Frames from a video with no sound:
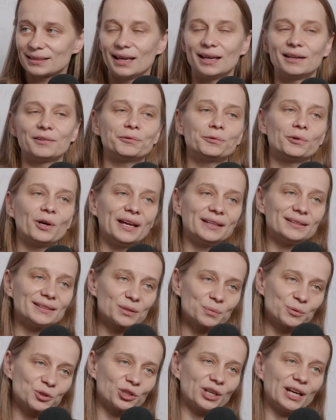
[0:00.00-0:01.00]
And for
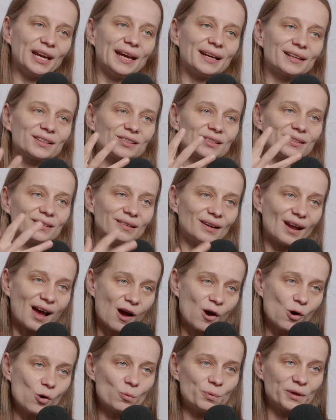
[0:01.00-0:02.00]
anticipatory action
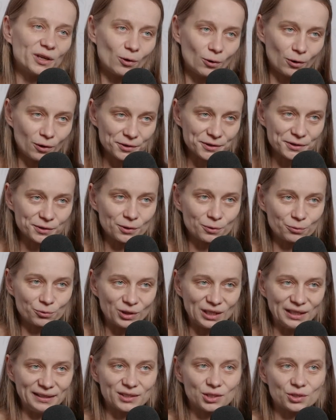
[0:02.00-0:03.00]
now, we also
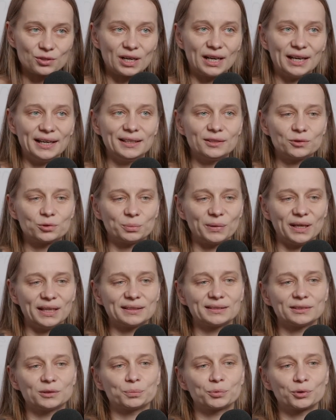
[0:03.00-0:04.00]
really try to
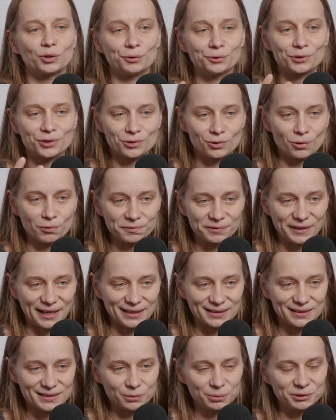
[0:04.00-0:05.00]
make the approach so
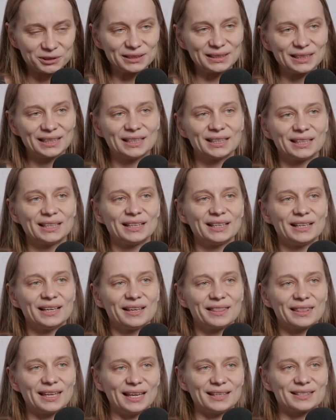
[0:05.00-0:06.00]
flexible
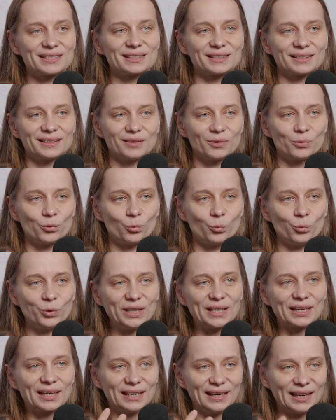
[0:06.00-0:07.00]
that
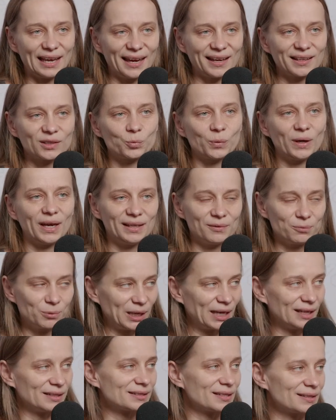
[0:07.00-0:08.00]
we can act where
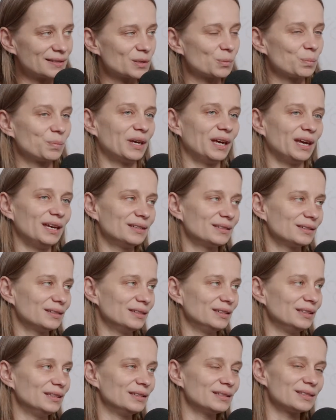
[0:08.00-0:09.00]
we anticipate the
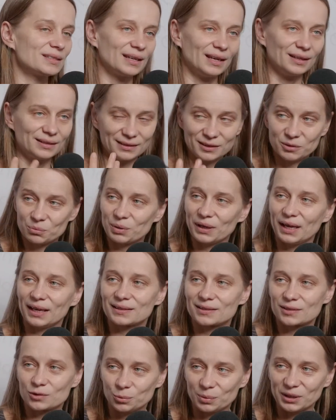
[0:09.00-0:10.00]
needs and the
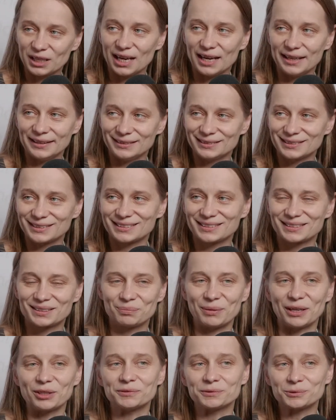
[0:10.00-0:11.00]
impacts to be
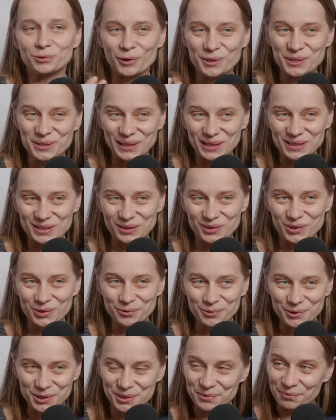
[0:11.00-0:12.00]
highest. But of course, that's a
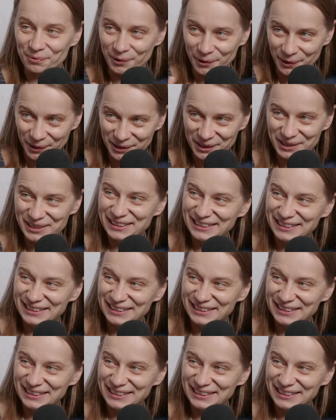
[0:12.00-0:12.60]
huge work.